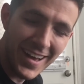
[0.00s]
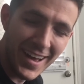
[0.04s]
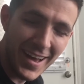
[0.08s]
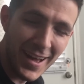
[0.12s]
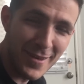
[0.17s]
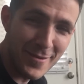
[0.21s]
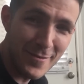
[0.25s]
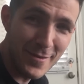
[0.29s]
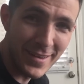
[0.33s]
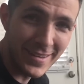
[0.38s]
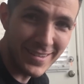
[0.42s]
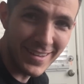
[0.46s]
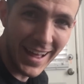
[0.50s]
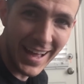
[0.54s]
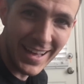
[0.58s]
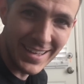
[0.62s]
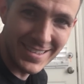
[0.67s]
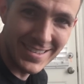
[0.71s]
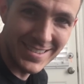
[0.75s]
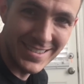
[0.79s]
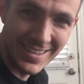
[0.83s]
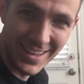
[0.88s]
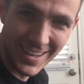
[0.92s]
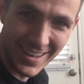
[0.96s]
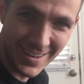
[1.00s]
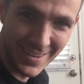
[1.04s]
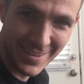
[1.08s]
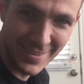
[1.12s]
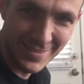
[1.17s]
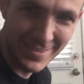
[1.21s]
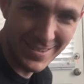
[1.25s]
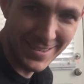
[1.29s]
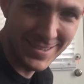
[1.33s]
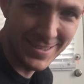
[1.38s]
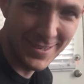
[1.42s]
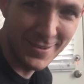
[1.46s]
I don't have my glasses on. I
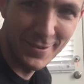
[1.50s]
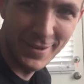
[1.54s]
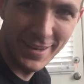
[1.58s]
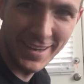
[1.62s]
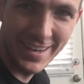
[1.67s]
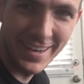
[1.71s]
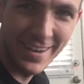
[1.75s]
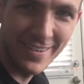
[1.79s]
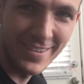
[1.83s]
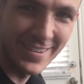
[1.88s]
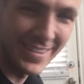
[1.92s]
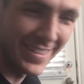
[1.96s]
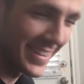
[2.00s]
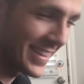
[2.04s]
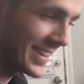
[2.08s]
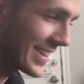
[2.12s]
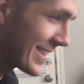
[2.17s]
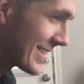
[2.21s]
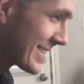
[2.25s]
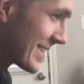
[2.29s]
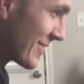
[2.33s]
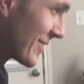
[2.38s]
have to squint at everything.